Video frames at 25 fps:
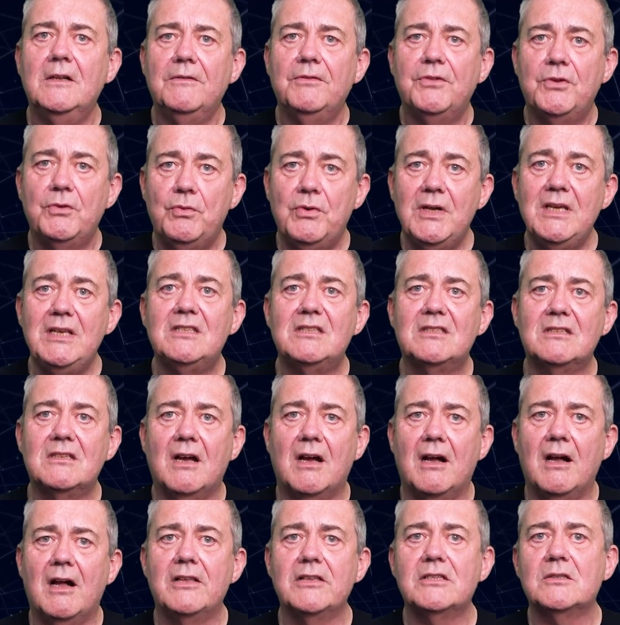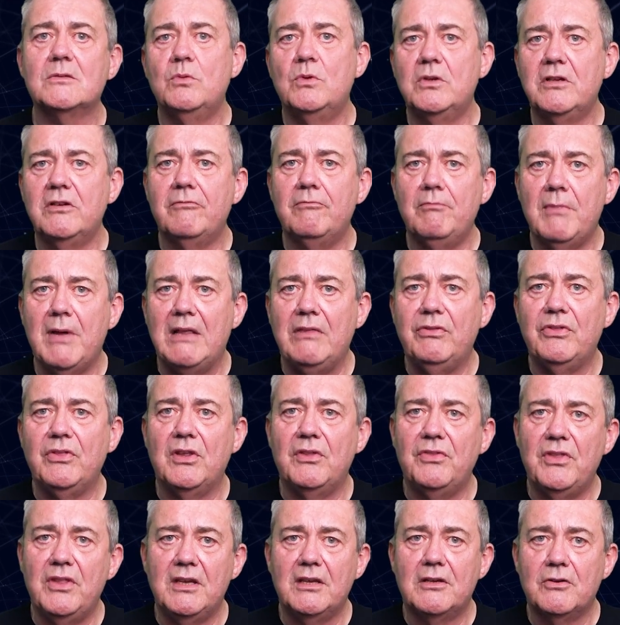the restarts would have meant
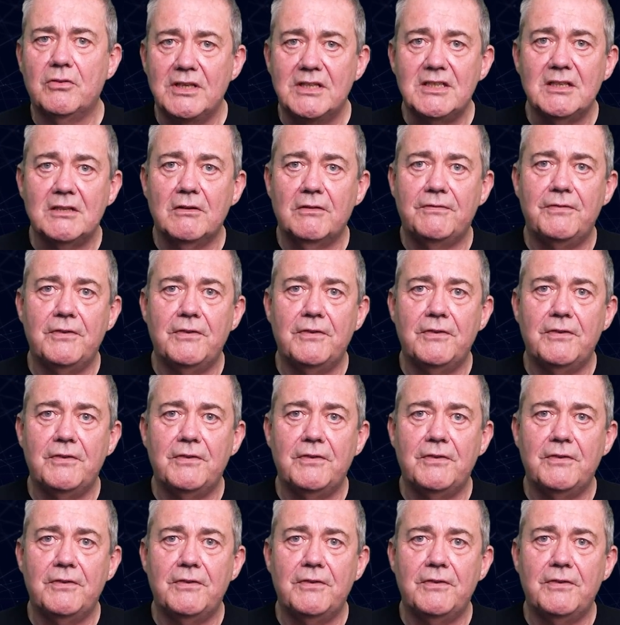that the critical